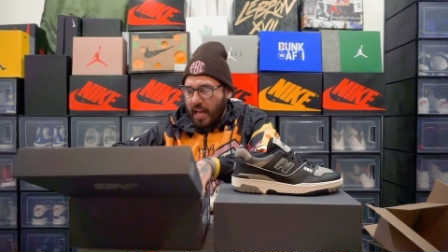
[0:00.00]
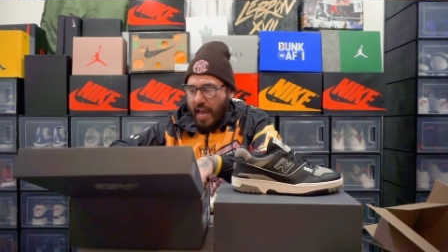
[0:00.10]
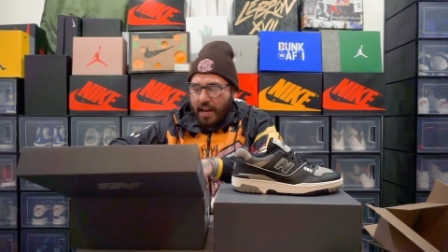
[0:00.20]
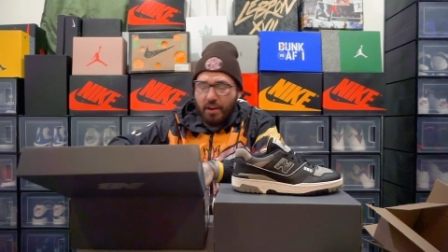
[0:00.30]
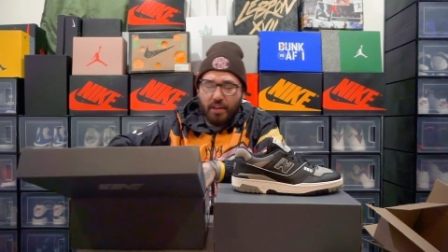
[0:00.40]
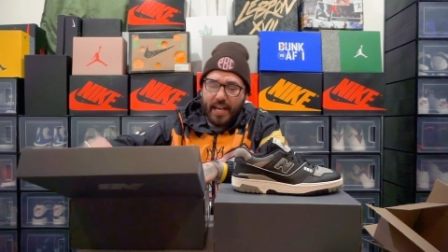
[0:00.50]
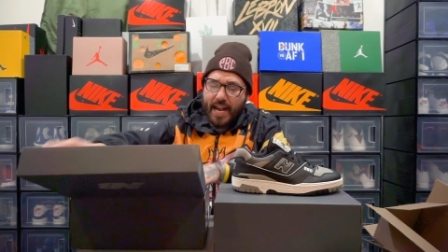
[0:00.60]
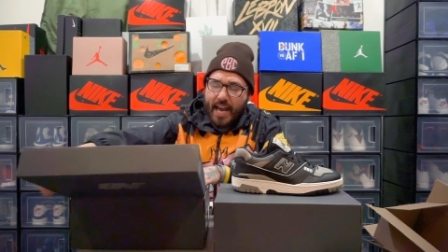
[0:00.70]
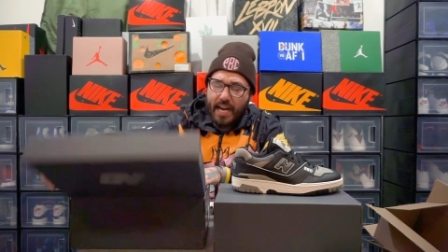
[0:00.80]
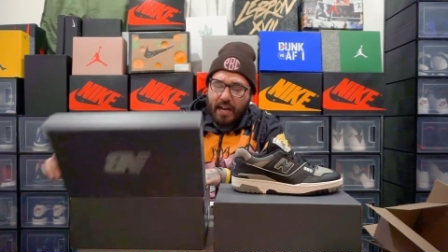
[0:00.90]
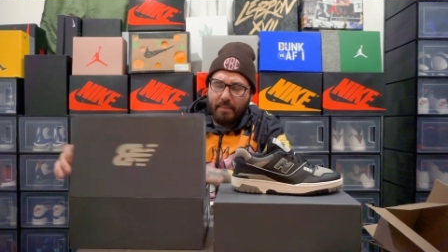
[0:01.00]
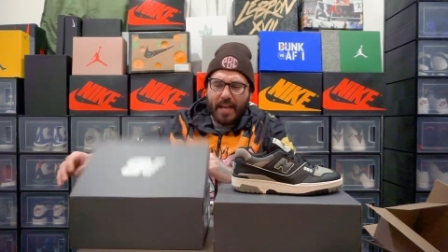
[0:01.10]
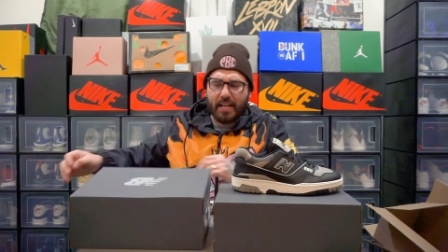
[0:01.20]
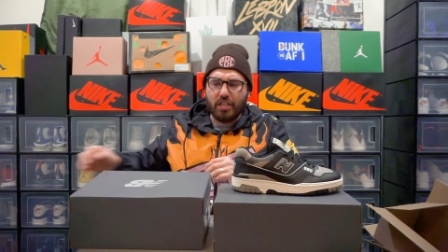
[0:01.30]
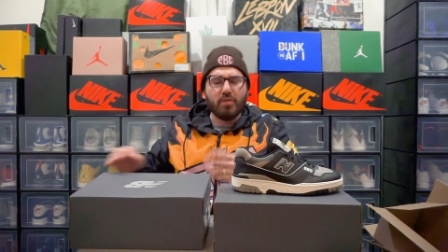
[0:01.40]
I know they got like
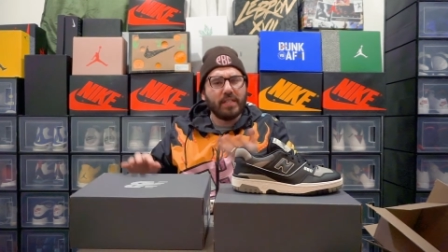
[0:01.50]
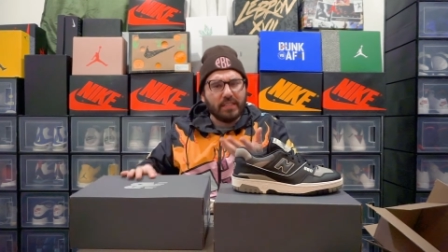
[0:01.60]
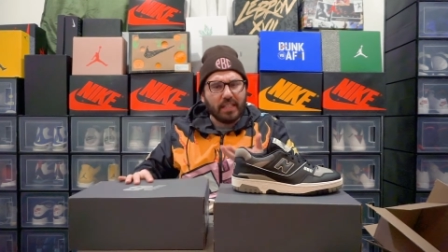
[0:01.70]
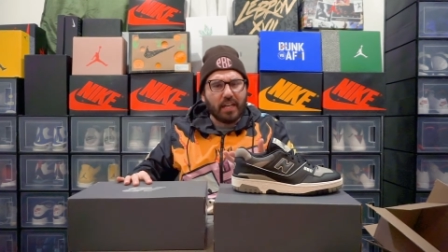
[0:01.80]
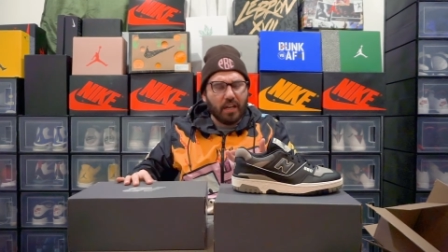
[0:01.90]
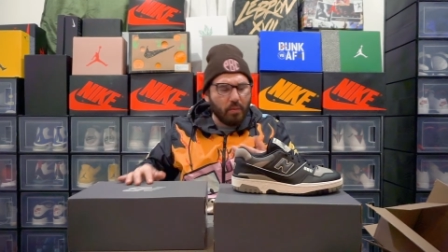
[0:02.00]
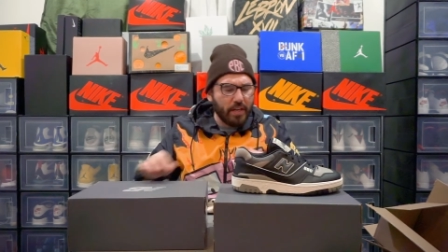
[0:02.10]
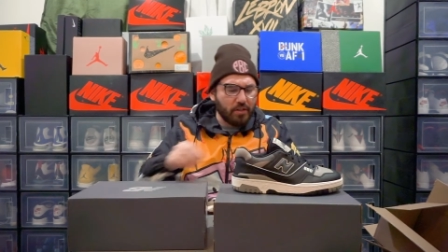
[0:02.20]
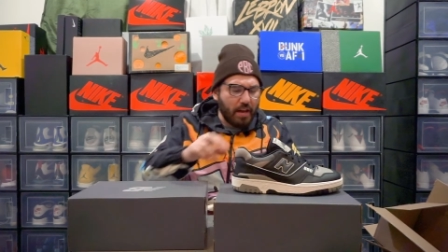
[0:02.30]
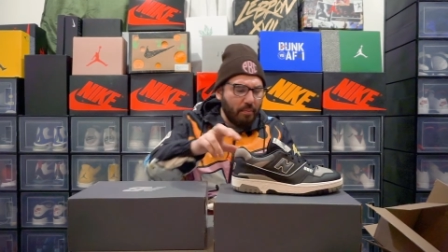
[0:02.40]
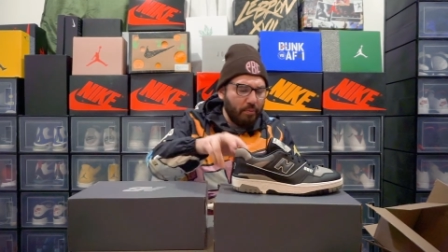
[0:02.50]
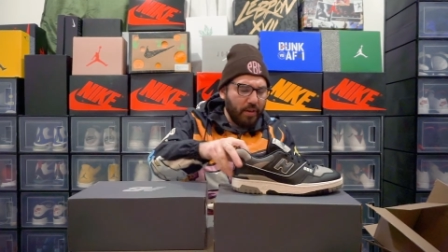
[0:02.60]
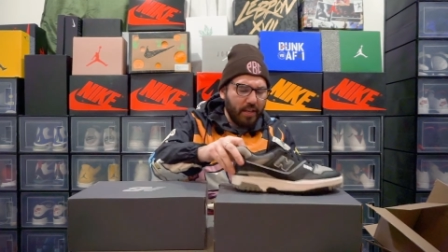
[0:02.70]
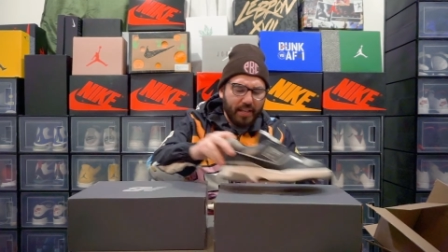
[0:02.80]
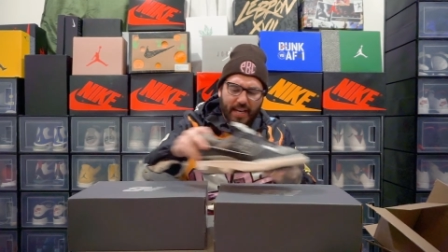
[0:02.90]
a UNC colorway
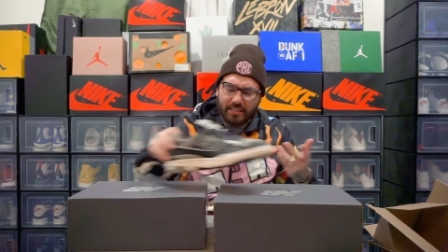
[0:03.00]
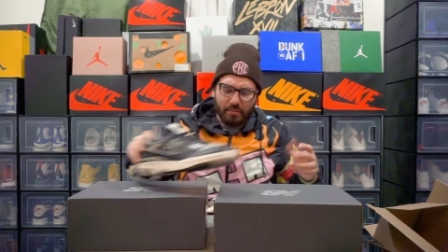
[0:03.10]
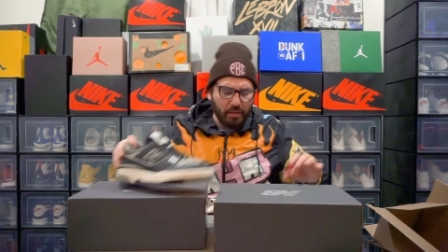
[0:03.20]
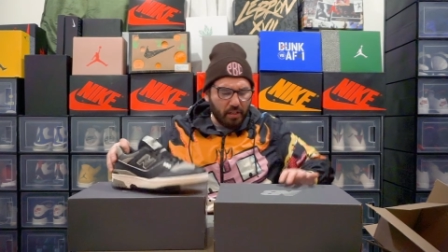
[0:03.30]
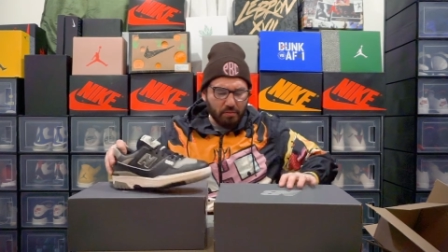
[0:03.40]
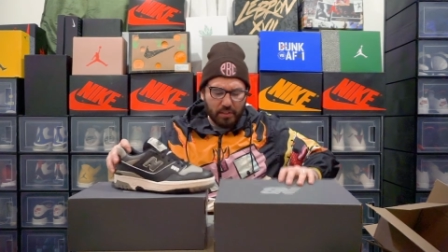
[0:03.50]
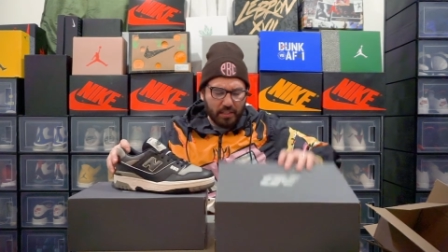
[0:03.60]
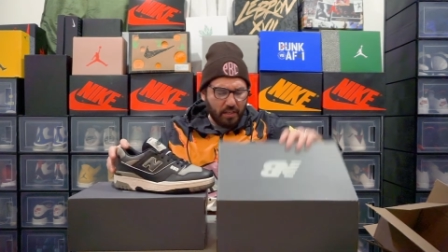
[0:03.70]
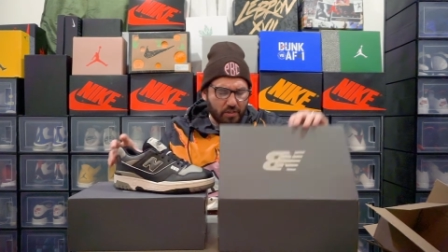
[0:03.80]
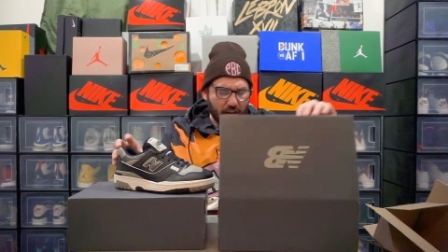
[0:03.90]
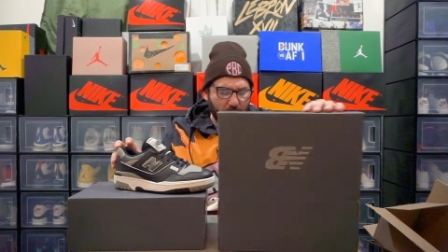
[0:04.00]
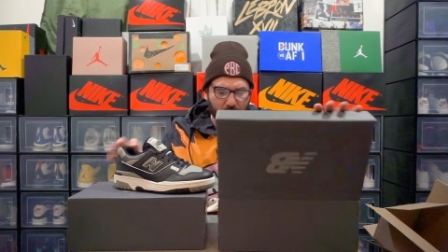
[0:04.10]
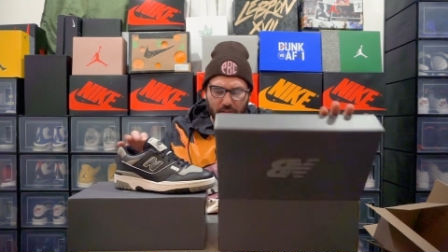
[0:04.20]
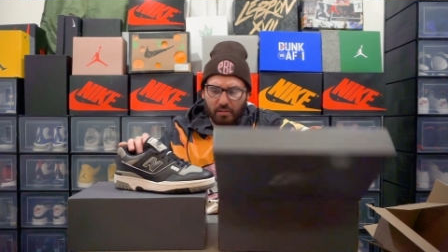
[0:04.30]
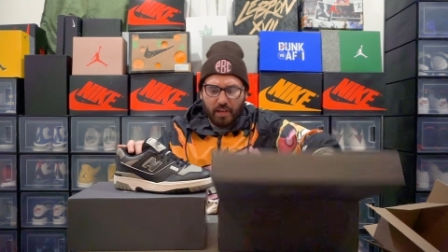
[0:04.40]
dropping. They got some other ones that are dropping.
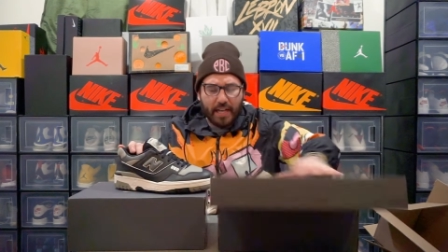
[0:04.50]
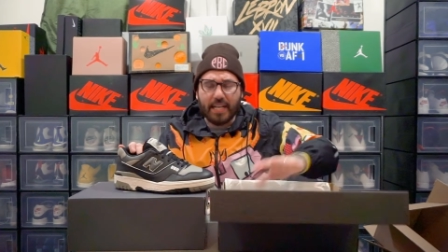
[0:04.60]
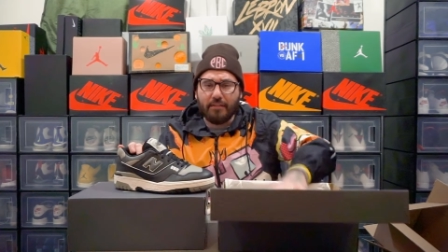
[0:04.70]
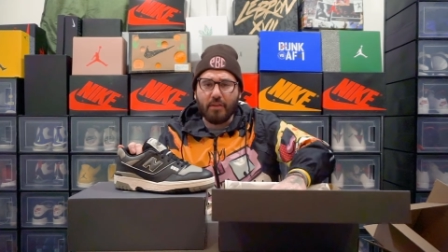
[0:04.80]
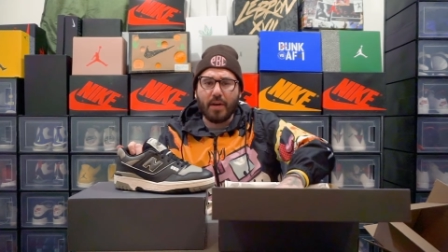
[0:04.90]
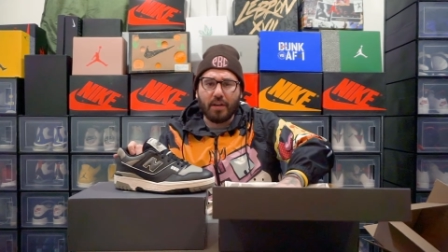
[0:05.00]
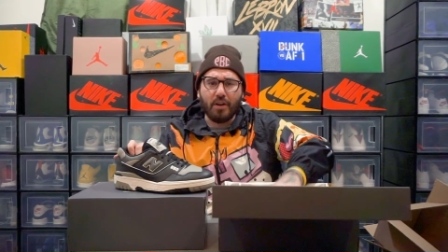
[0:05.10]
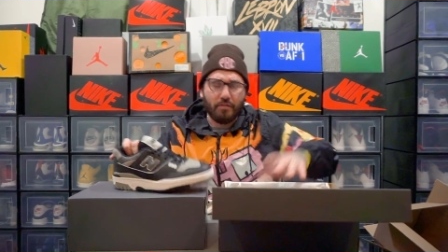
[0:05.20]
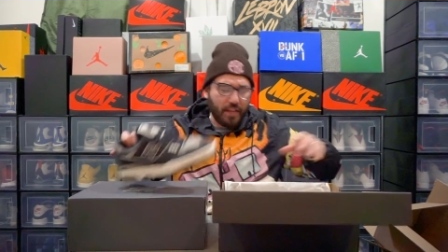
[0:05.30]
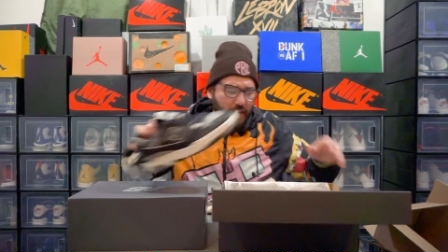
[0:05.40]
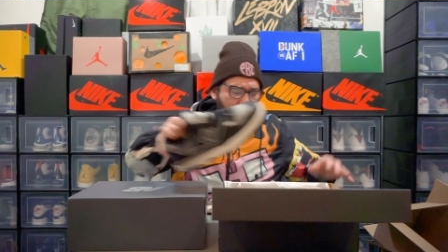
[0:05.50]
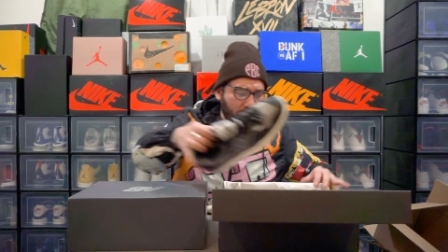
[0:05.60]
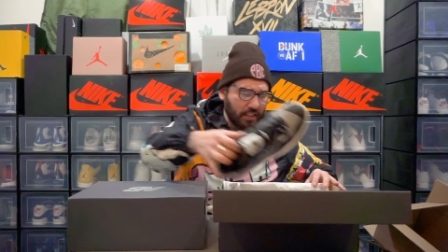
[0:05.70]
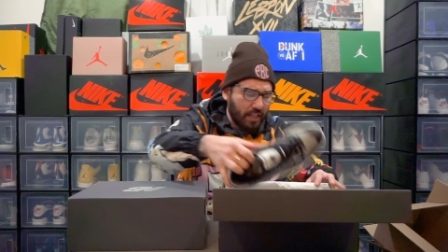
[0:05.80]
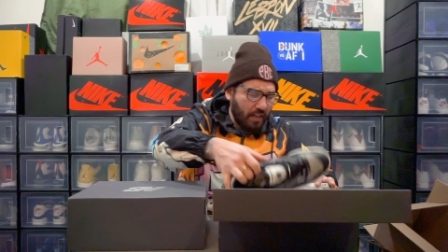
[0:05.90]
So, I definitely want to go for that
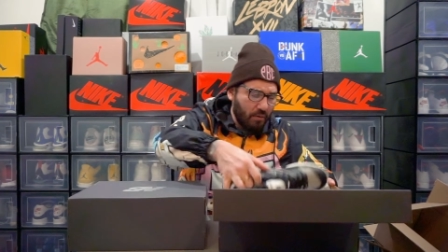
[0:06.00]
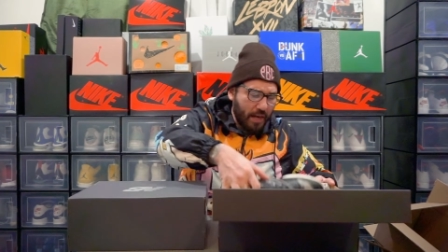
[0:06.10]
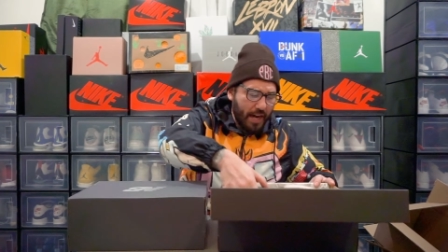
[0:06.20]
UNC colorway.